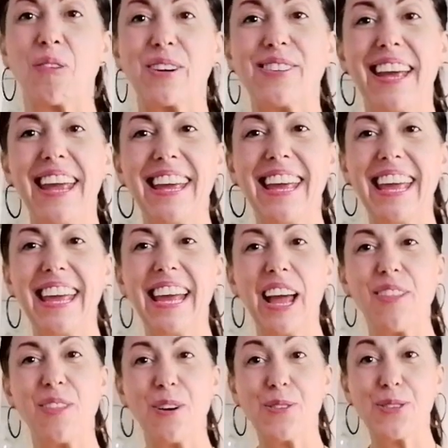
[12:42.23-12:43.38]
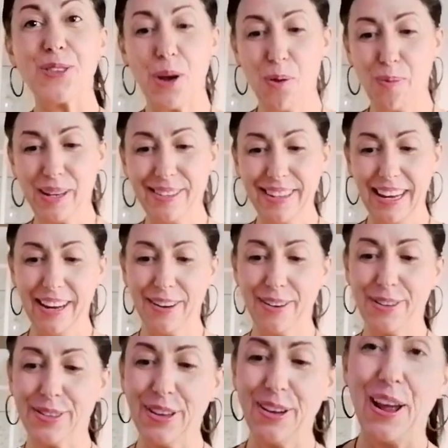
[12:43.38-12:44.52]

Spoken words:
we're taking those tomatillos.